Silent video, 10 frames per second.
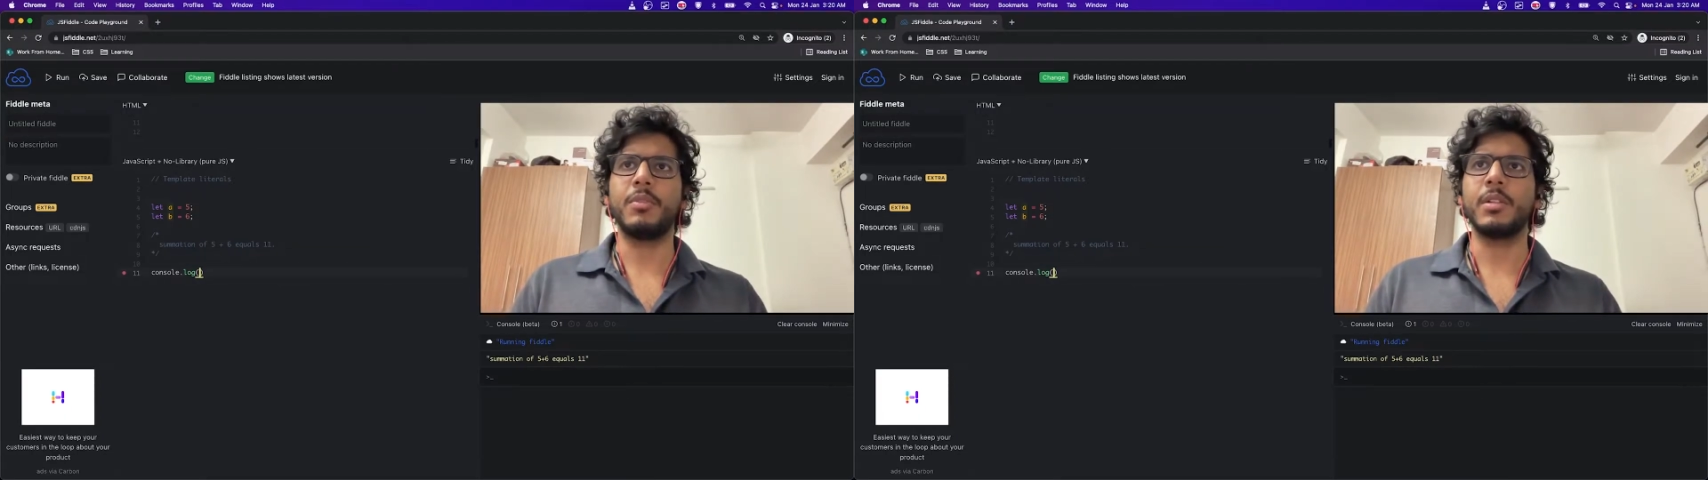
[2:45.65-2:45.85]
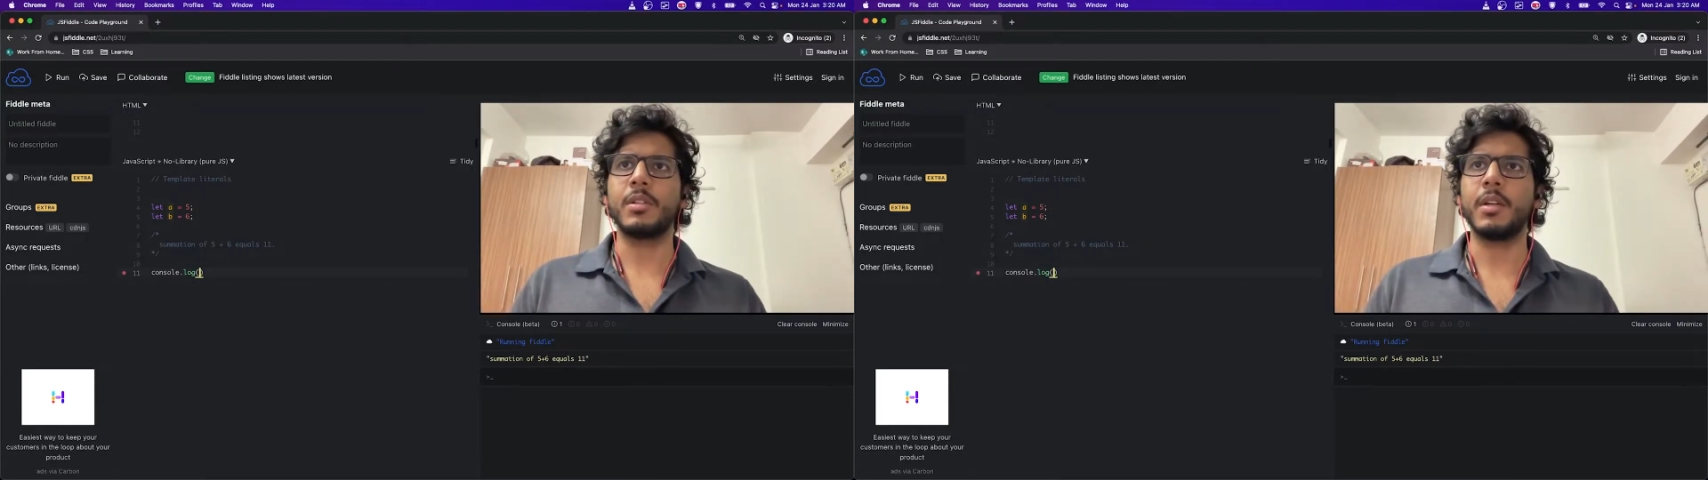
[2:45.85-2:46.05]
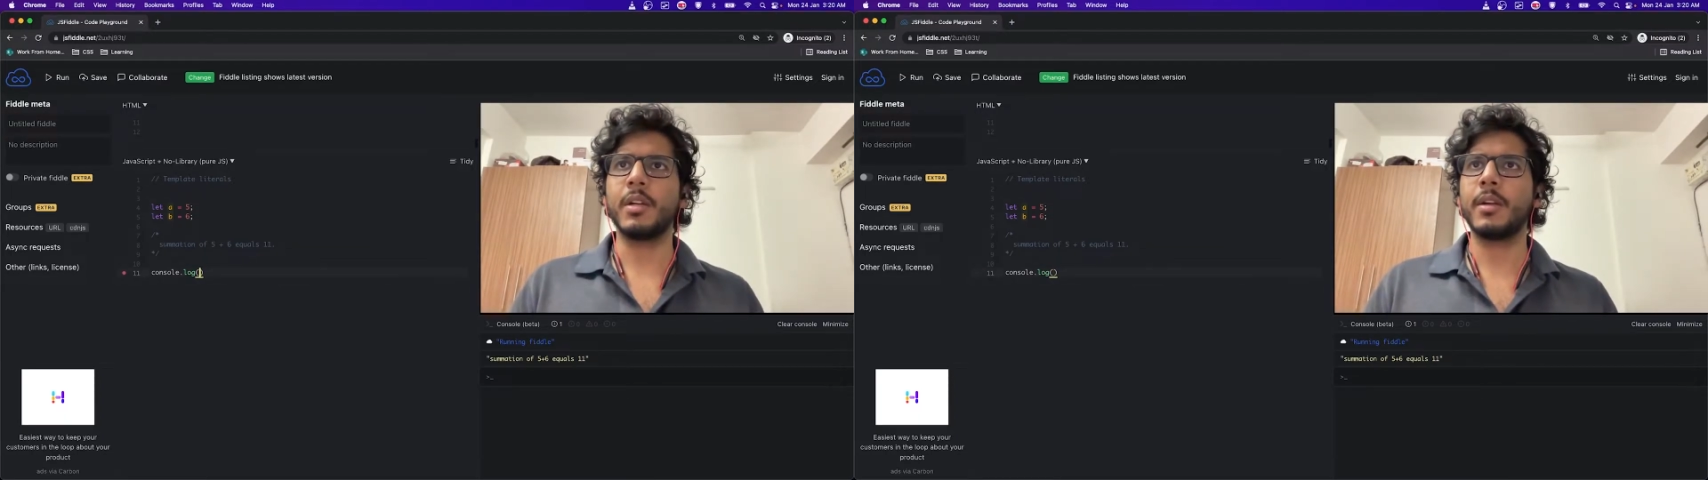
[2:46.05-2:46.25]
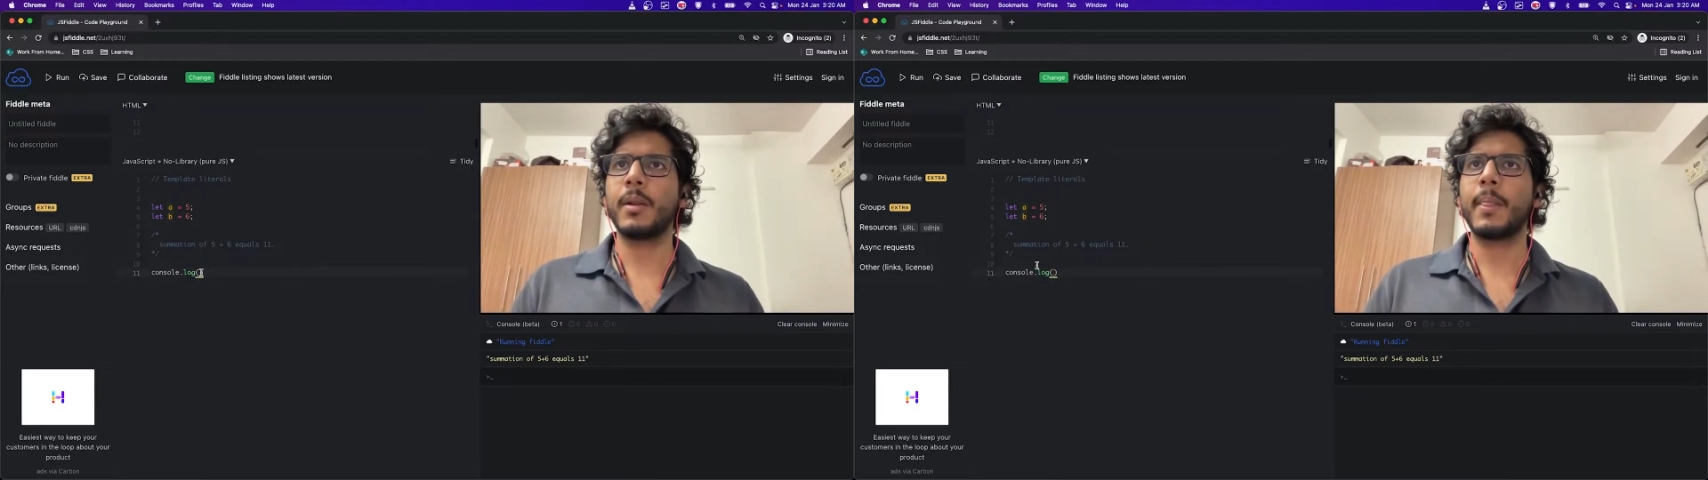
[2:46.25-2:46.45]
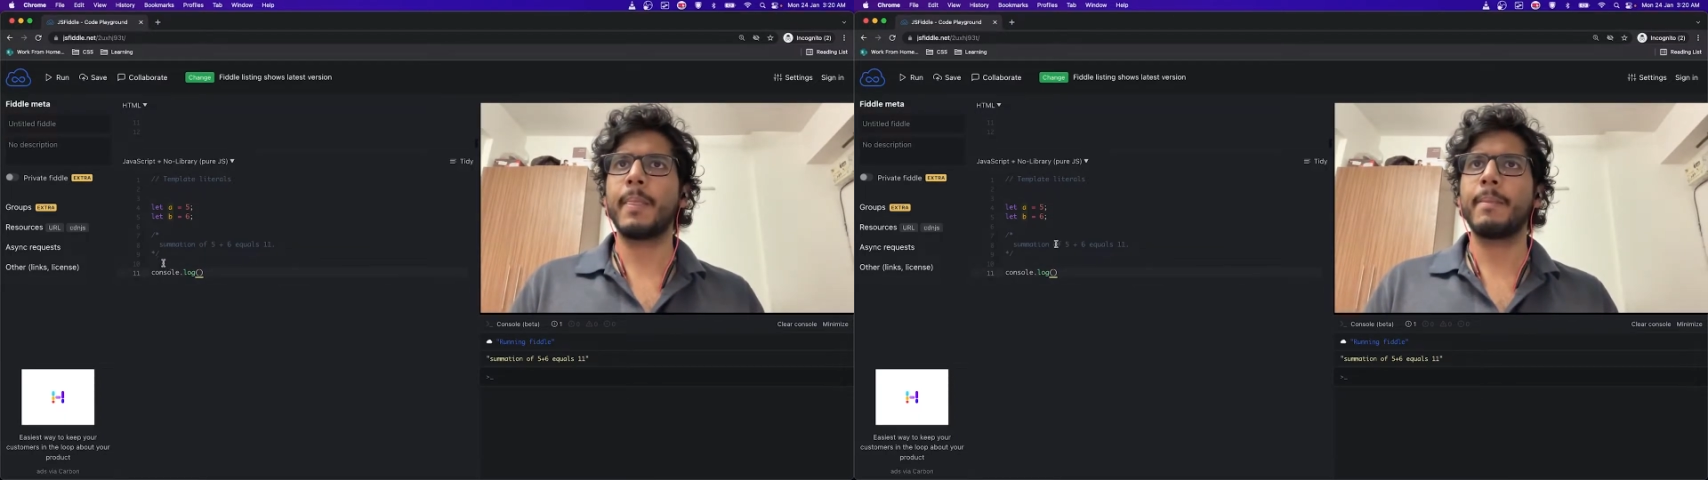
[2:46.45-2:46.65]
the string,
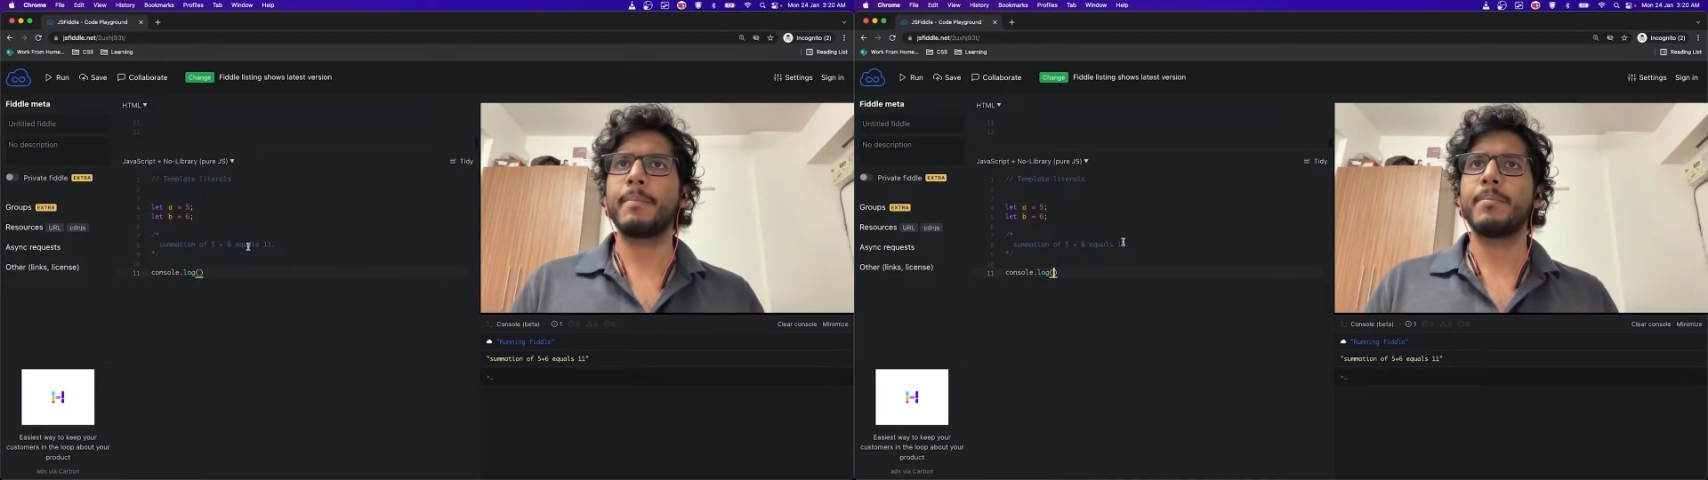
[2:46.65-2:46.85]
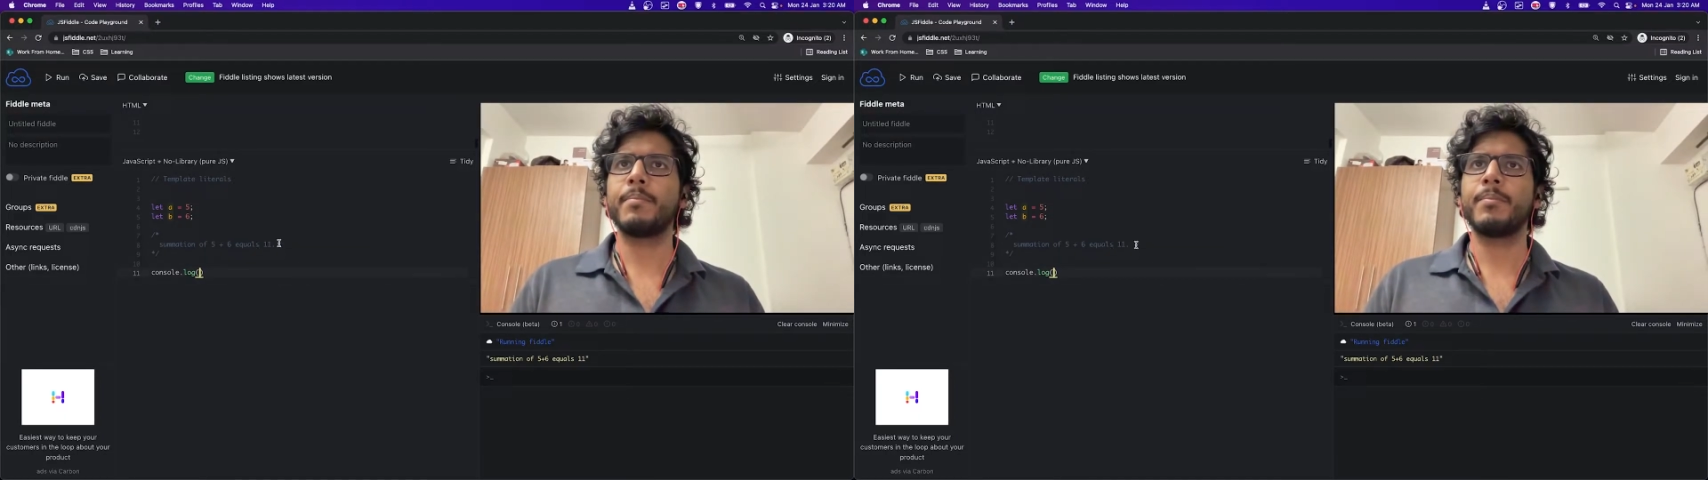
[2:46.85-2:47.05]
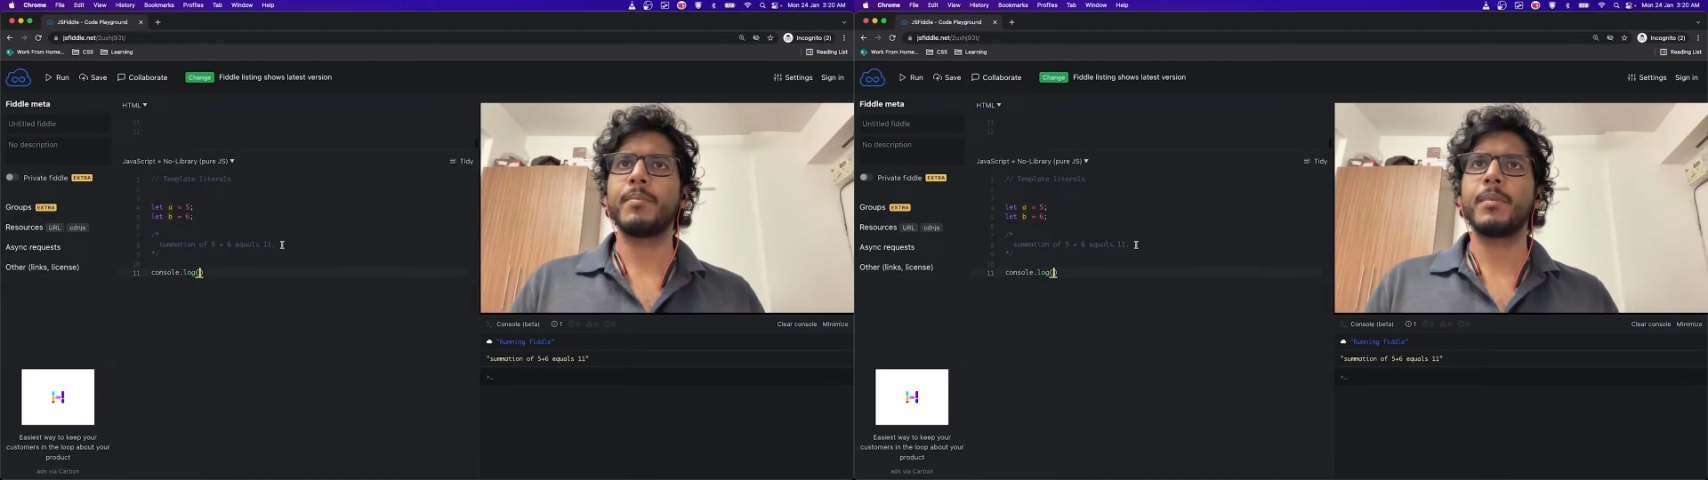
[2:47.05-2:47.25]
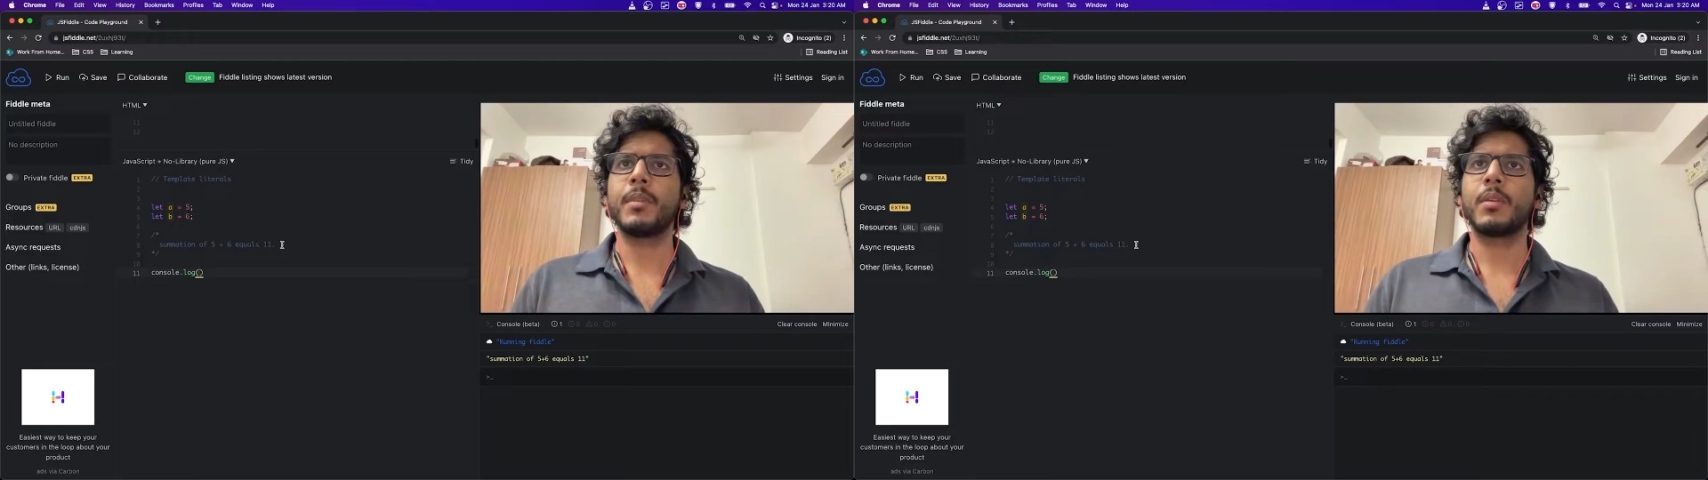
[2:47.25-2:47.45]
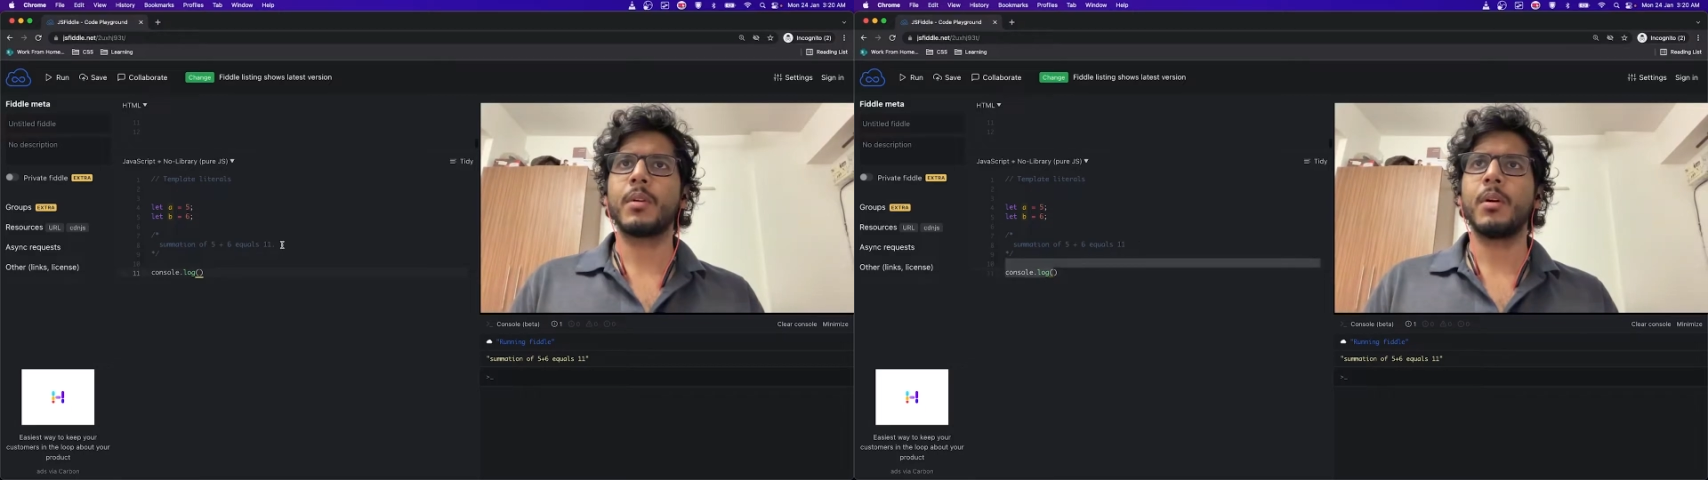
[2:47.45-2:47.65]

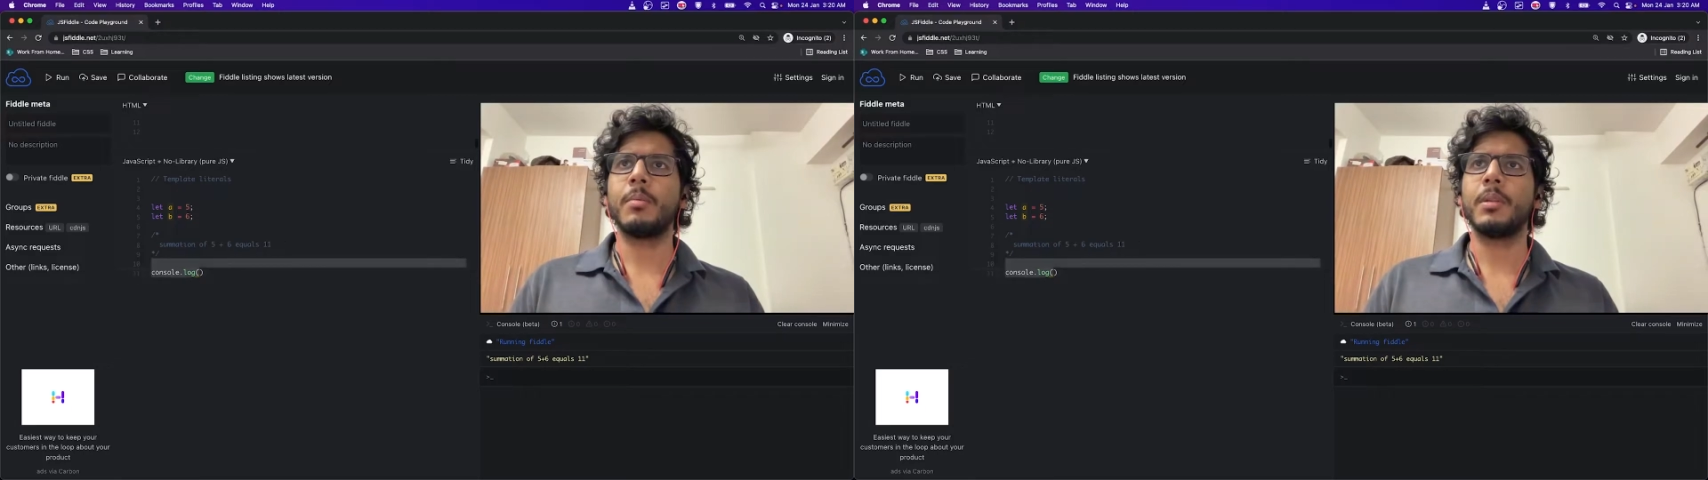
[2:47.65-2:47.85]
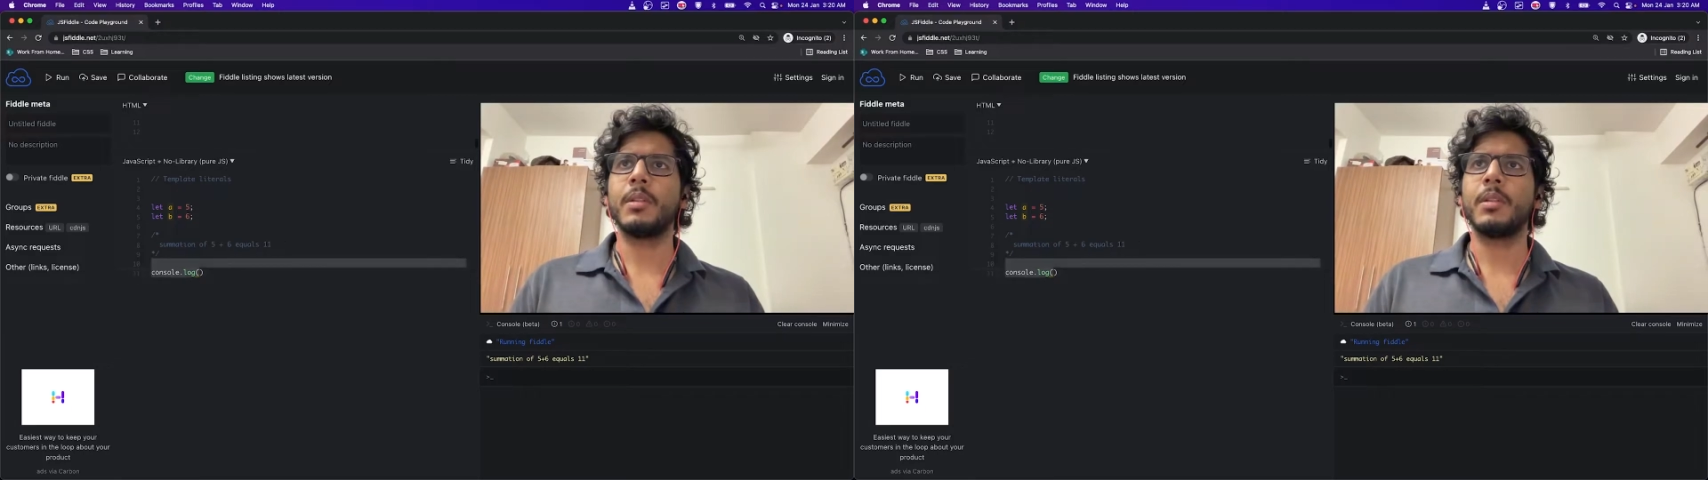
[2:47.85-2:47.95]
copy